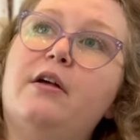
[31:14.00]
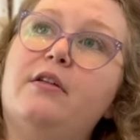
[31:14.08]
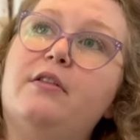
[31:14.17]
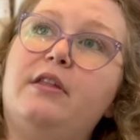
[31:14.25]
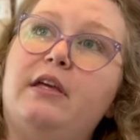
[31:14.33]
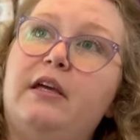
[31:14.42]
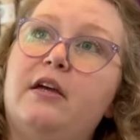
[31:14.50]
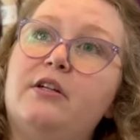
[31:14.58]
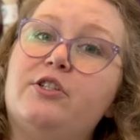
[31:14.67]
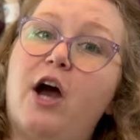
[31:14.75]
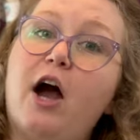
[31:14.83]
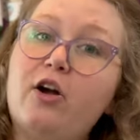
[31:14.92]
the
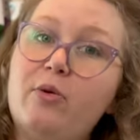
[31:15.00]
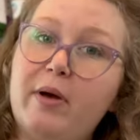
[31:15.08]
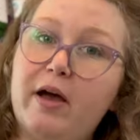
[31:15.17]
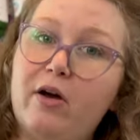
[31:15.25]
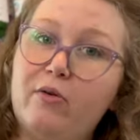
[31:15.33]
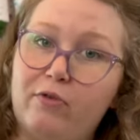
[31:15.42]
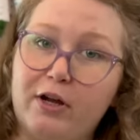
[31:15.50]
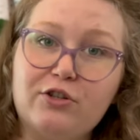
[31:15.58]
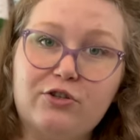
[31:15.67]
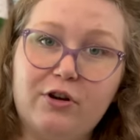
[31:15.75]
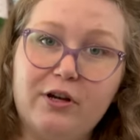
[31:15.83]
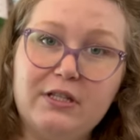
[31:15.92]
Taco Bell
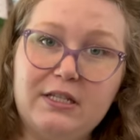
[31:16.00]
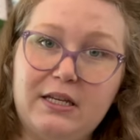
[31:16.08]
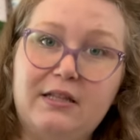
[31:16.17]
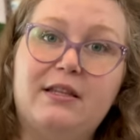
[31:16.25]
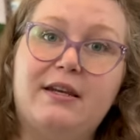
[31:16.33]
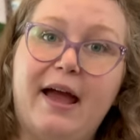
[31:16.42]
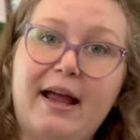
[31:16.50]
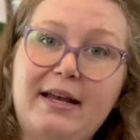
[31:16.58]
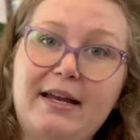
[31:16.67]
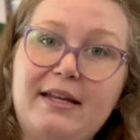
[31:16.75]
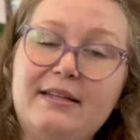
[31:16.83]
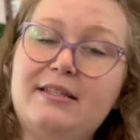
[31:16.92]
restaurants in the
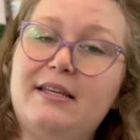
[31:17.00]
90s.